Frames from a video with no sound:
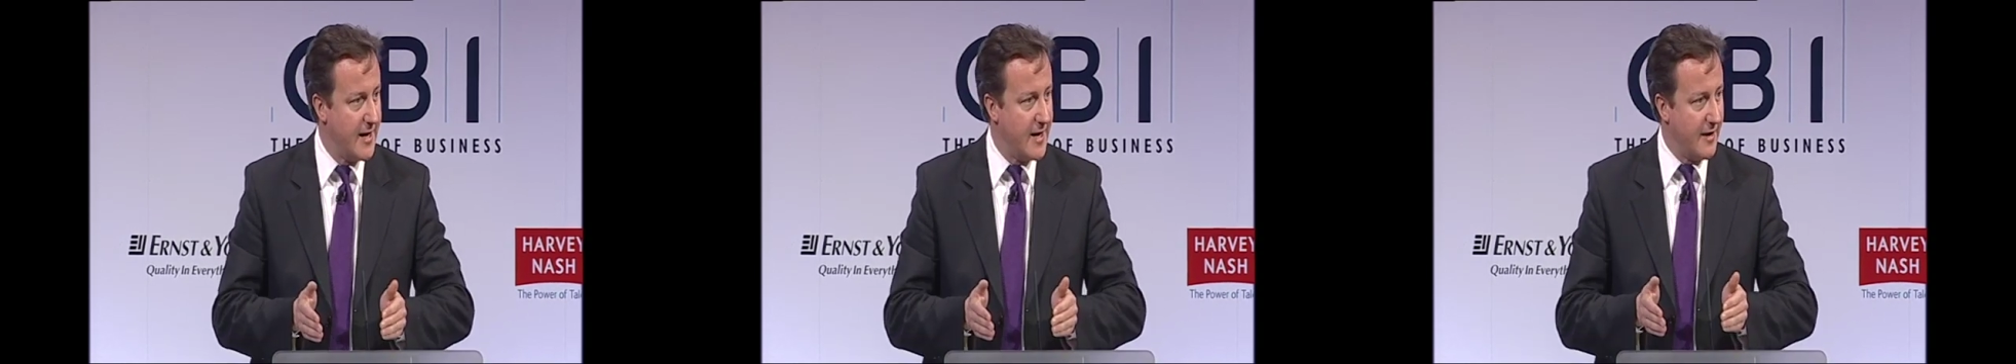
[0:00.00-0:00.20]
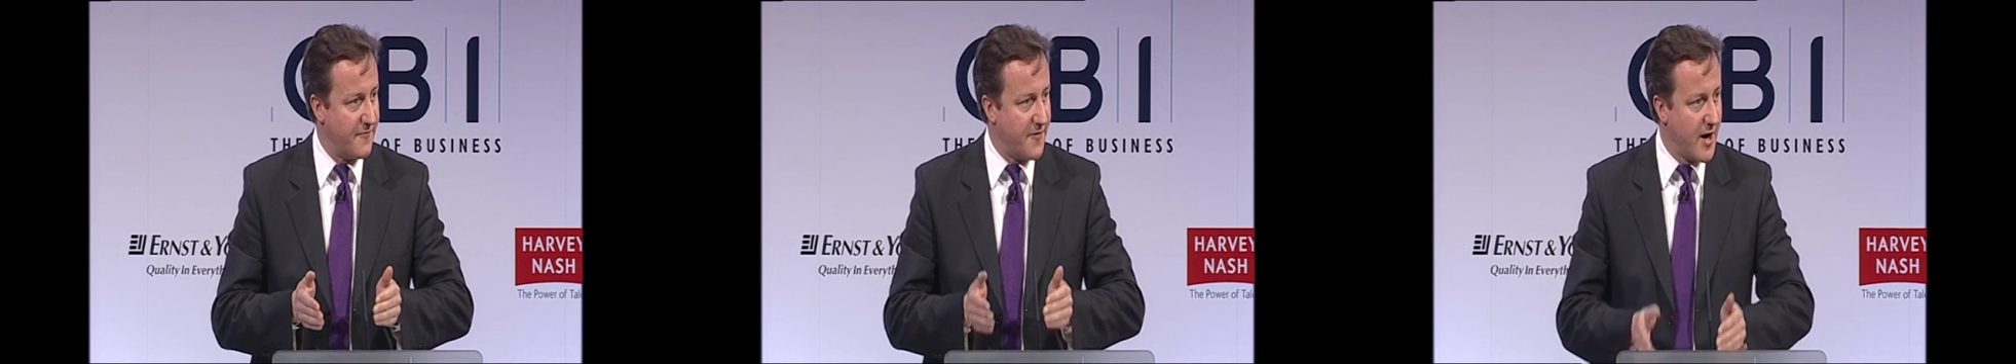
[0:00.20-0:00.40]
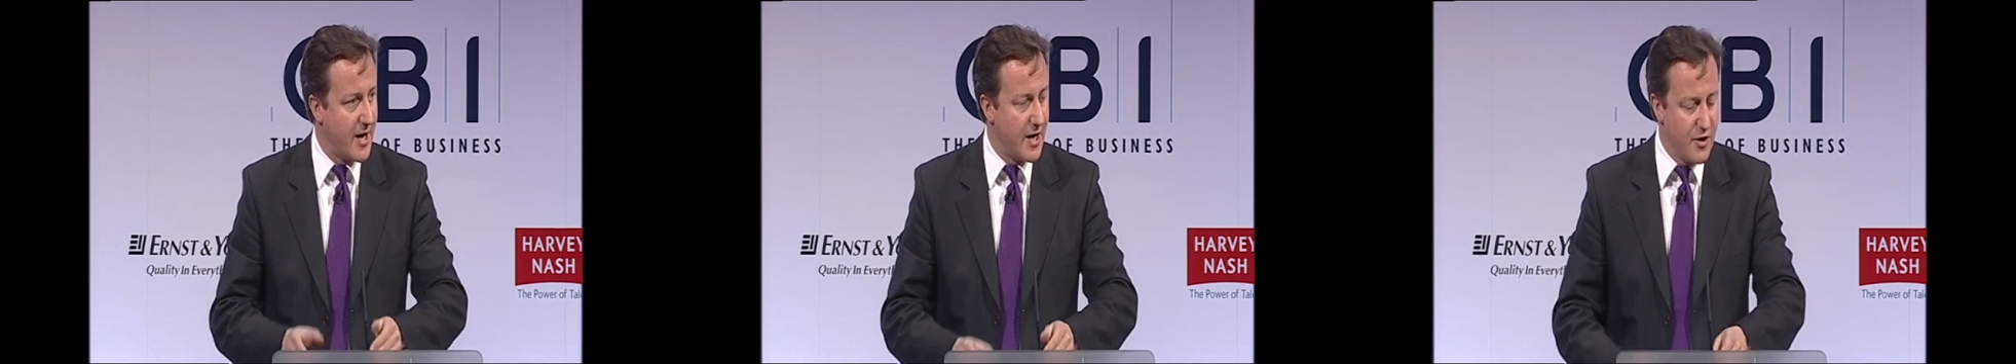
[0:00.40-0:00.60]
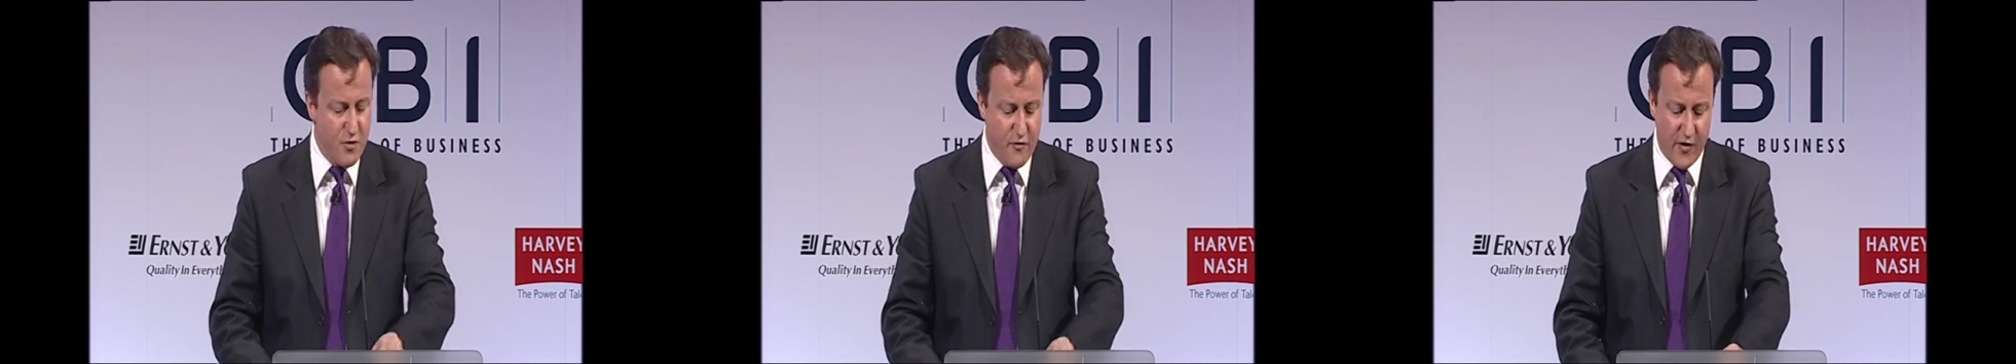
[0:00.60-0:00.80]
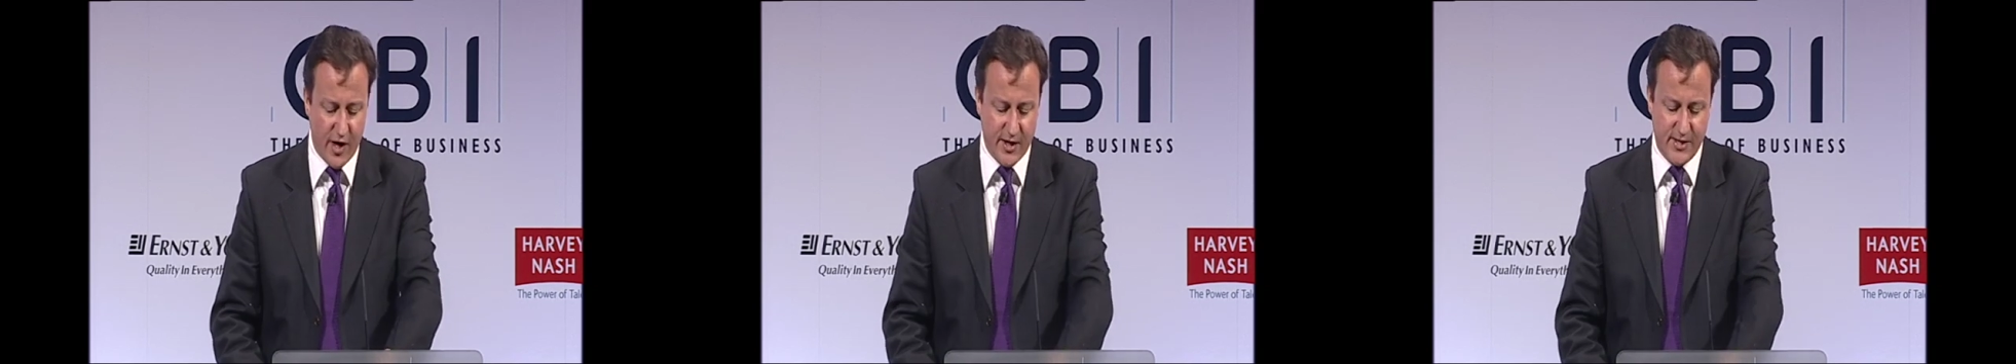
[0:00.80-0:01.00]
Now, finally,
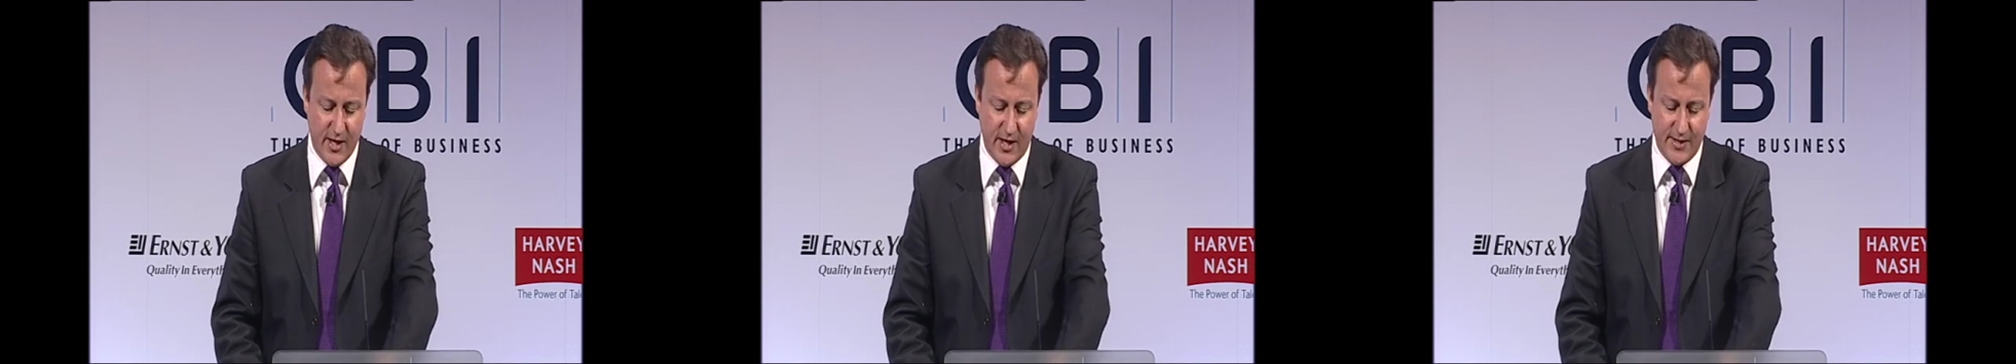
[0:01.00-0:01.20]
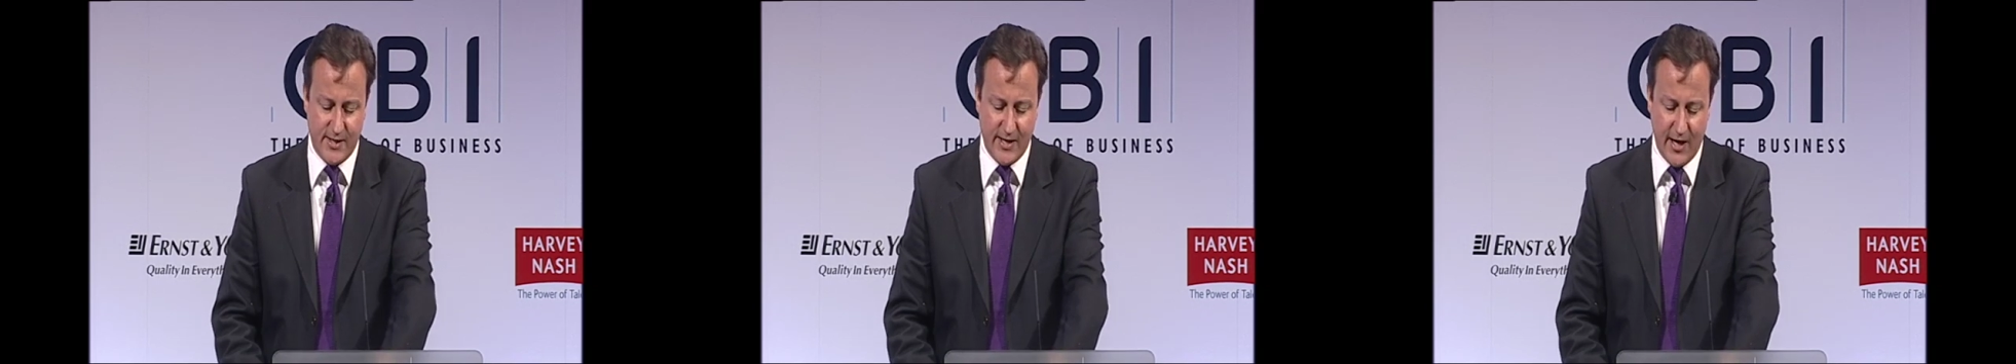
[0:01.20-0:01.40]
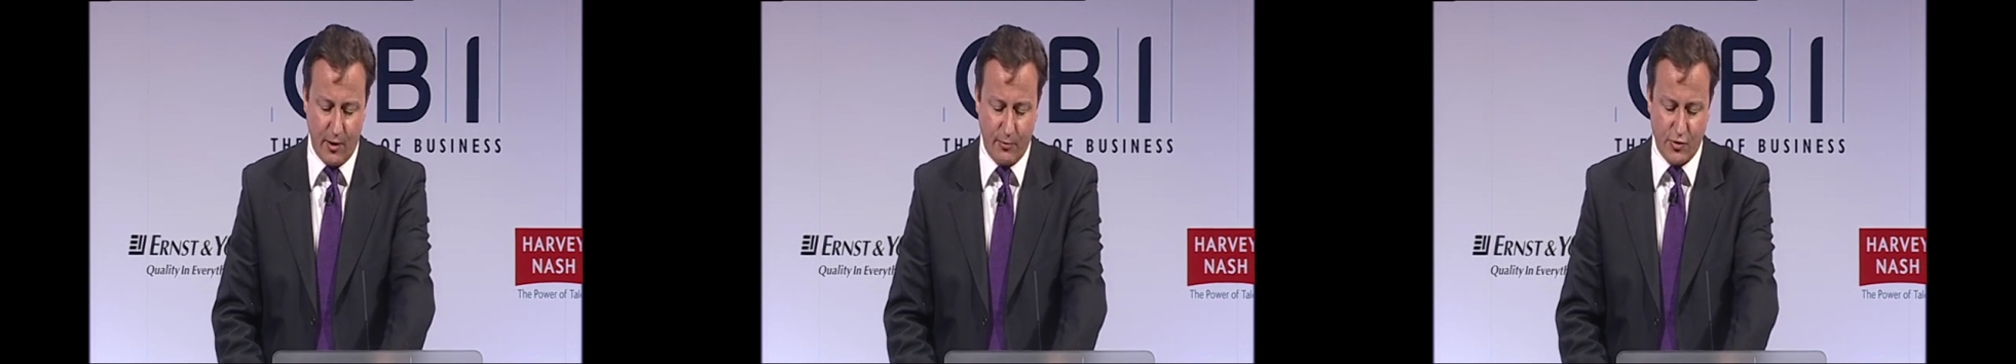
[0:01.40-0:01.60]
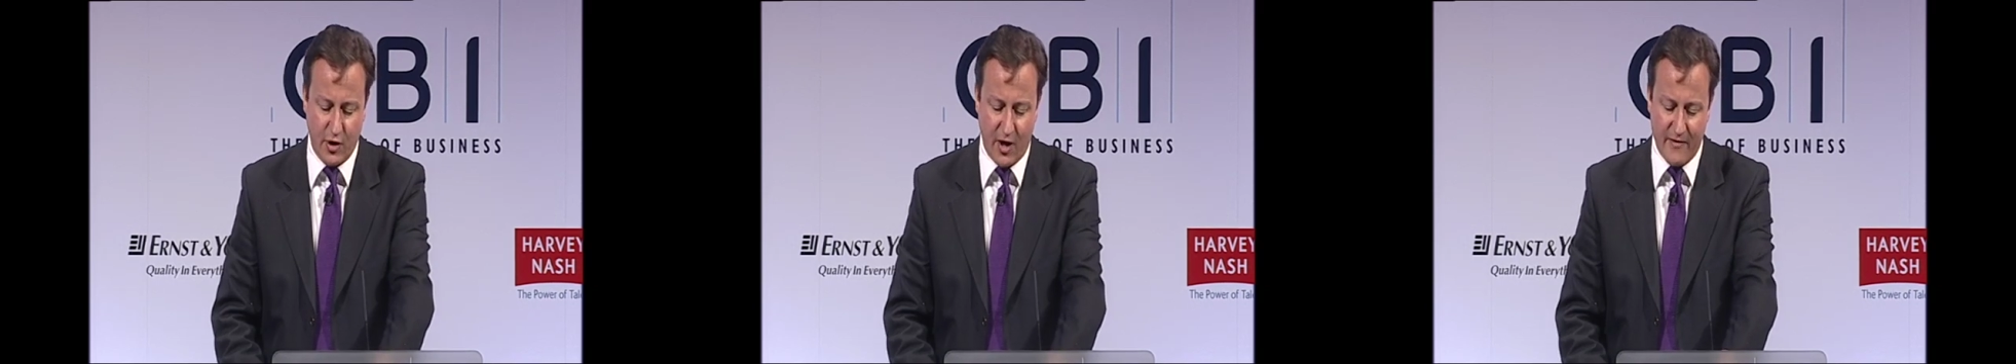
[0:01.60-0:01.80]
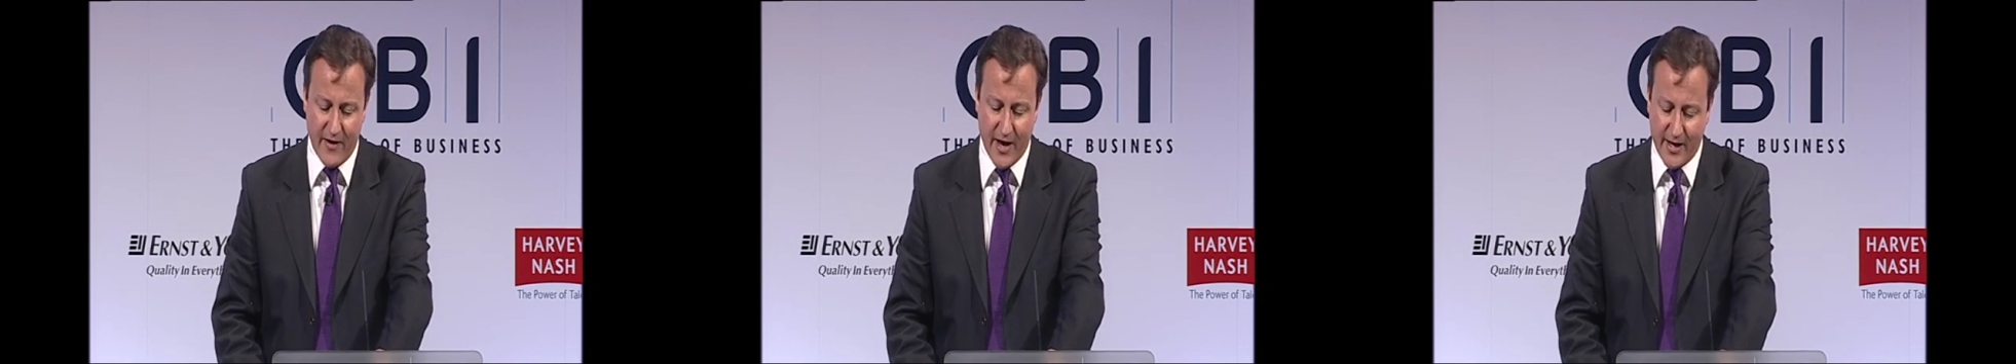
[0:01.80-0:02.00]
you've asked us to help
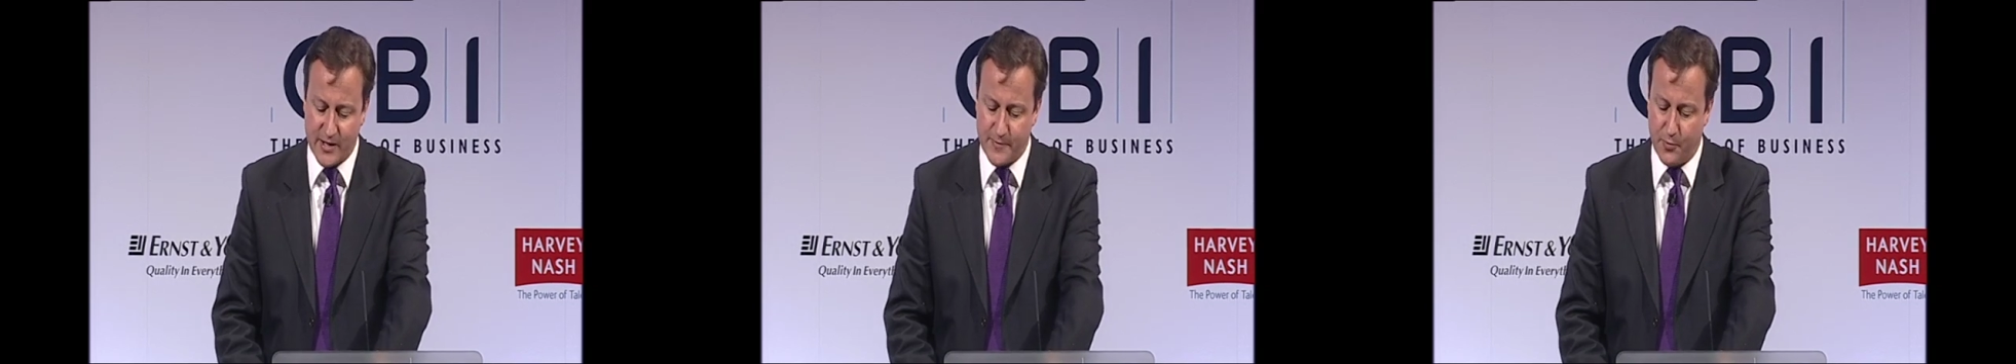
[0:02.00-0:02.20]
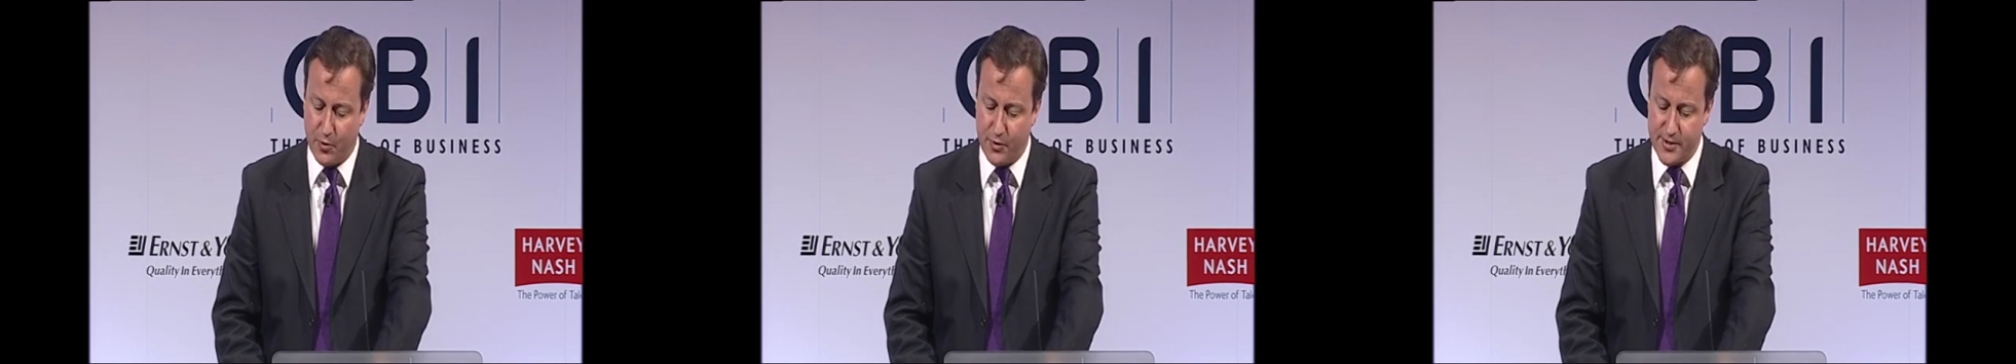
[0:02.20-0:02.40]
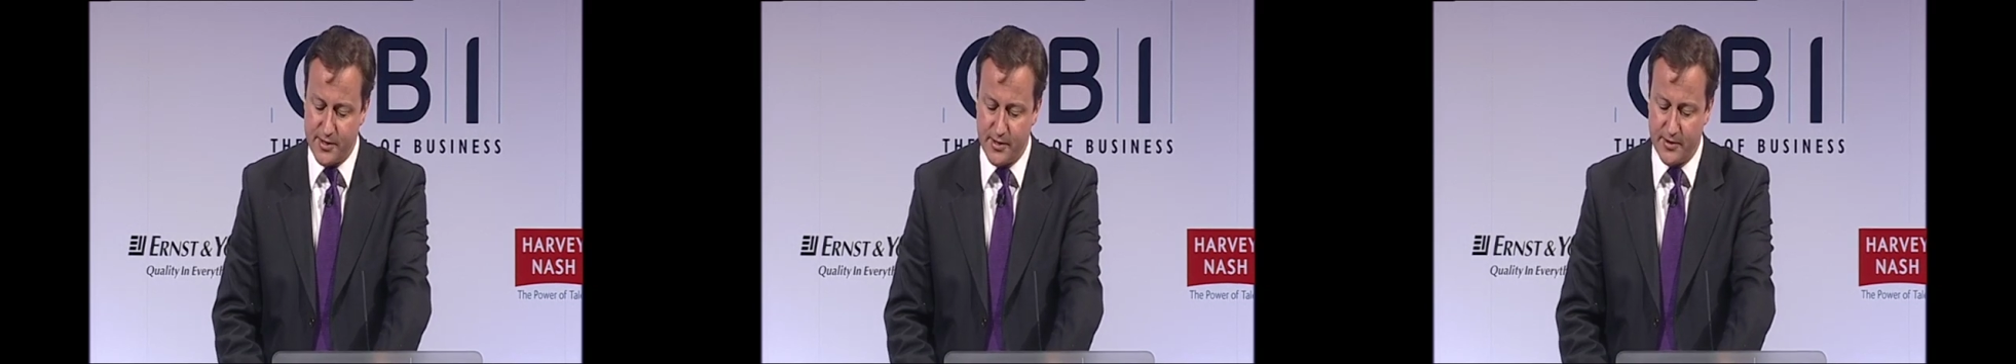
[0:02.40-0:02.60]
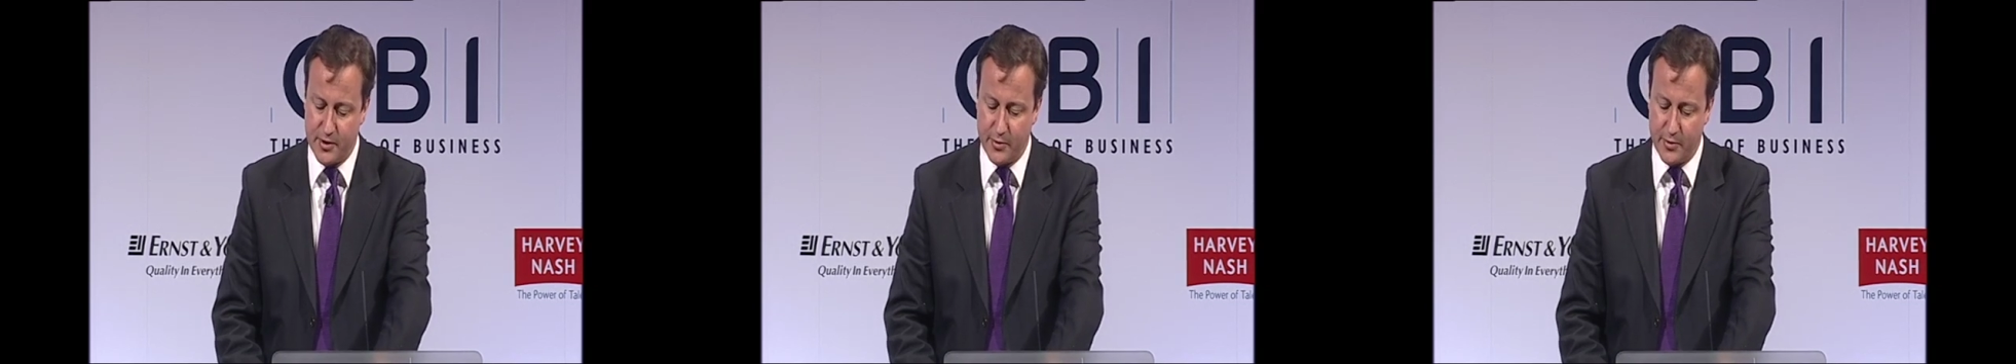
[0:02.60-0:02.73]
drive exports,